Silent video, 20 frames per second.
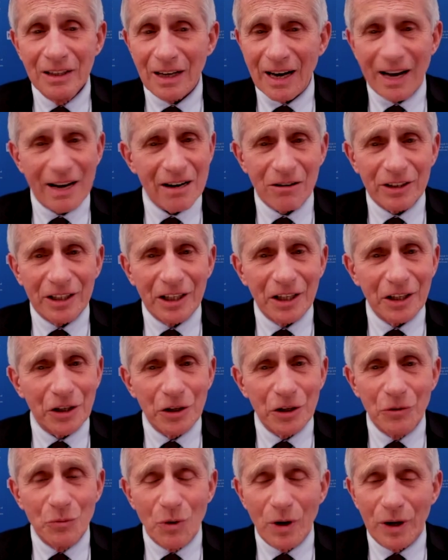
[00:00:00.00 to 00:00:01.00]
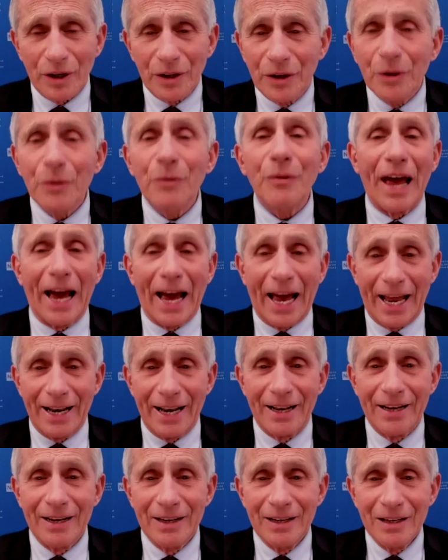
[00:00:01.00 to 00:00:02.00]
I don't think you'd want to do that.
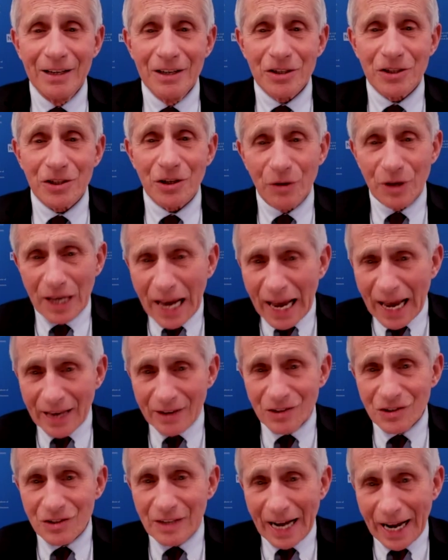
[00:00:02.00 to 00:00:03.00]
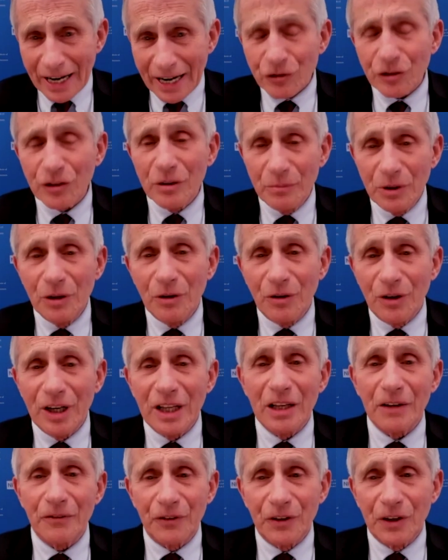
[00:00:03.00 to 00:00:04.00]
So, yes, natural
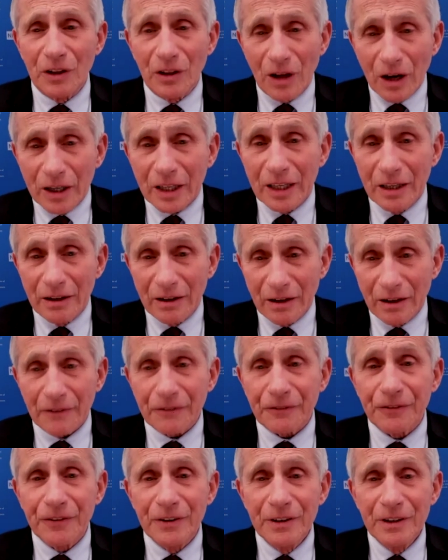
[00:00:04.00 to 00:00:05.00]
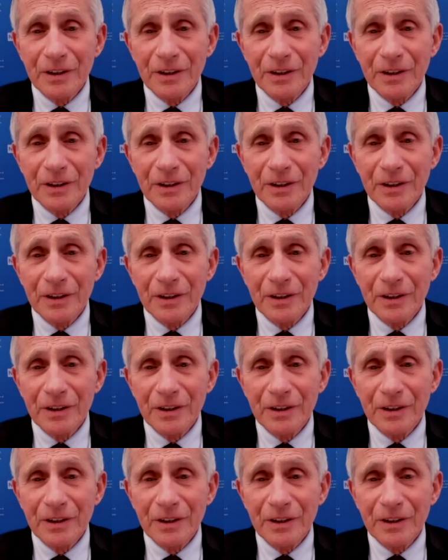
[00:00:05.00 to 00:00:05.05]
immunity, if you're lucky enough